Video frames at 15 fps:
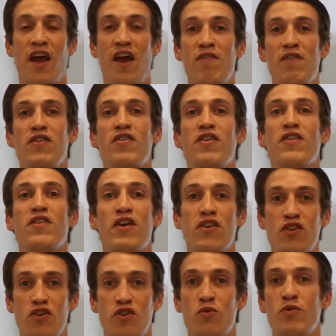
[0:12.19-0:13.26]
Everything
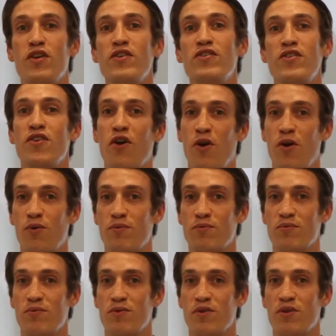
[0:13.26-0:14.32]
that you need to know
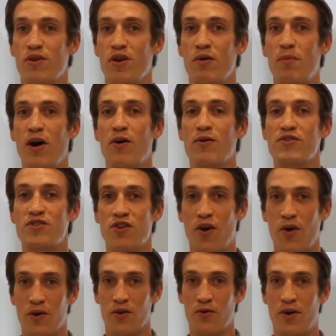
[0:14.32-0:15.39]
about
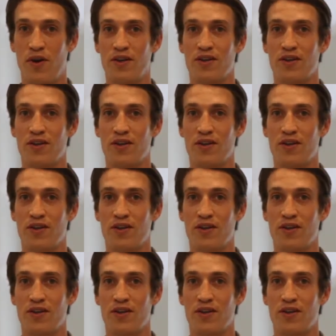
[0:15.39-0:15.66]
installing granite